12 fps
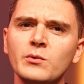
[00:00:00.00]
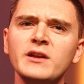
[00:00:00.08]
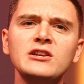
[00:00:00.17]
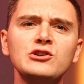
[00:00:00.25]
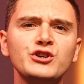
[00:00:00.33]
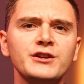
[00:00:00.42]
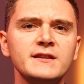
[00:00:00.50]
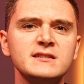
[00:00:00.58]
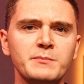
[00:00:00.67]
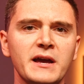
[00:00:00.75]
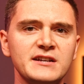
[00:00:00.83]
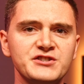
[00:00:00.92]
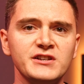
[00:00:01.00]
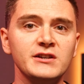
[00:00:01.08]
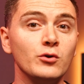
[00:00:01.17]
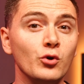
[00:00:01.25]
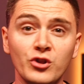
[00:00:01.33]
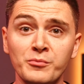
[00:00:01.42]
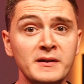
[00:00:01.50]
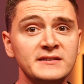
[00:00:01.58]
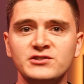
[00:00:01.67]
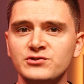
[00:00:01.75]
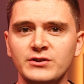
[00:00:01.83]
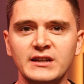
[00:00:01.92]
when you look at the spec sheet or the
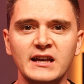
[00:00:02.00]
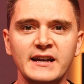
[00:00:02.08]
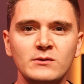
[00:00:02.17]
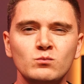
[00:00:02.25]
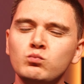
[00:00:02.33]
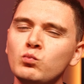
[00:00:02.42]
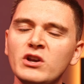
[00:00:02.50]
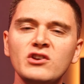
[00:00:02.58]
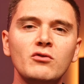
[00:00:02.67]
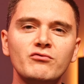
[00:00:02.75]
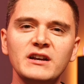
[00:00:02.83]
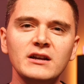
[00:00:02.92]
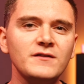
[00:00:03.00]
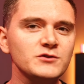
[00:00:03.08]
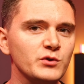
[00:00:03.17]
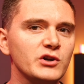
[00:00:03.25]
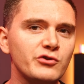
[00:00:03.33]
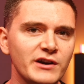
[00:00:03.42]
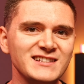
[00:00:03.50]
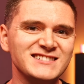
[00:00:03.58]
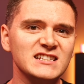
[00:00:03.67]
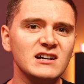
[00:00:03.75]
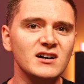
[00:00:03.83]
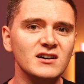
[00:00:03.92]
pictures online, we're not really off to a great
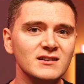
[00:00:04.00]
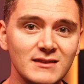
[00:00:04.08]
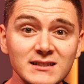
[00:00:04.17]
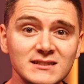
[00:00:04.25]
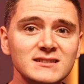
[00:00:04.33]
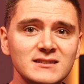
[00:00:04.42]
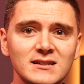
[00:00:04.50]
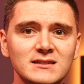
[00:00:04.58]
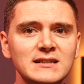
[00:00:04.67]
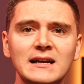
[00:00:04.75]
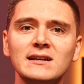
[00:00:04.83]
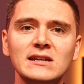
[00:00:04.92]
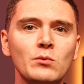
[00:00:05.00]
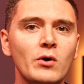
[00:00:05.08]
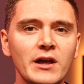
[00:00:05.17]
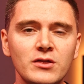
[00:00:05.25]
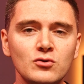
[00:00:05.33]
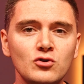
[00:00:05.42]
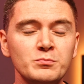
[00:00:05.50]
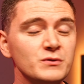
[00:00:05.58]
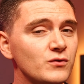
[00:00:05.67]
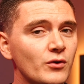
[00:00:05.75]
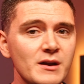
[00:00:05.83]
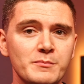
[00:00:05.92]
start. This is exactly what I thought
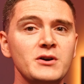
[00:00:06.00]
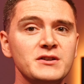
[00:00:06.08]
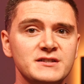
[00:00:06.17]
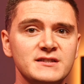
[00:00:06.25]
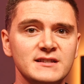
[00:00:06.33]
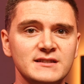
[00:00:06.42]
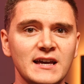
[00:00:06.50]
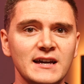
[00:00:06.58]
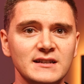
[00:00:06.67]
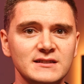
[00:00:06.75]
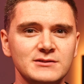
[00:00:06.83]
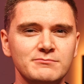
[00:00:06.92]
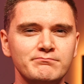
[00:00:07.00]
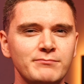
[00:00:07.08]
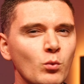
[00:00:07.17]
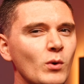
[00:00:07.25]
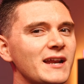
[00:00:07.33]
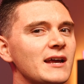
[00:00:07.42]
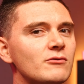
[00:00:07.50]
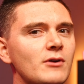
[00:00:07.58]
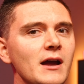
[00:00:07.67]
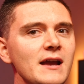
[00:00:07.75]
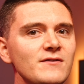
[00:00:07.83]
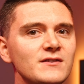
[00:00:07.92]
before I purchased this case. But when it
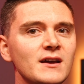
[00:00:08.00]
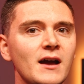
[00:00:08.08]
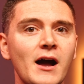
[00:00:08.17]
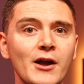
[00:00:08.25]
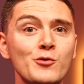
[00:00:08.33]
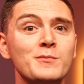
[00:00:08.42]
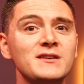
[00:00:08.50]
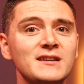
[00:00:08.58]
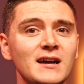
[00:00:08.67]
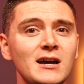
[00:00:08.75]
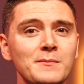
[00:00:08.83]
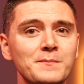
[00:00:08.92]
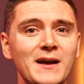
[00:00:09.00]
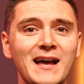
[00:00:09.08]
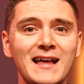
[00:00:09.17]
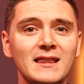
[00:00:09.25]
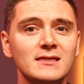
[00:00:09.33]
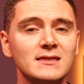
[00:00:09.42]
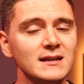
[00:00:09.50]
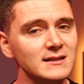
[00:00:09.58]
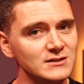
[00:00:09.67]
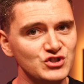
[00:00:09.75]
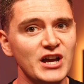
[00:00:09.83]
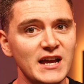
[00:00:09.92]
arrived, I opened it up and
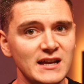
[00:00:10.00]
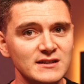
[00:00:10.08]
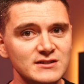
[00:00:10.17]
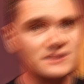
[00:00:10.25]
things changed.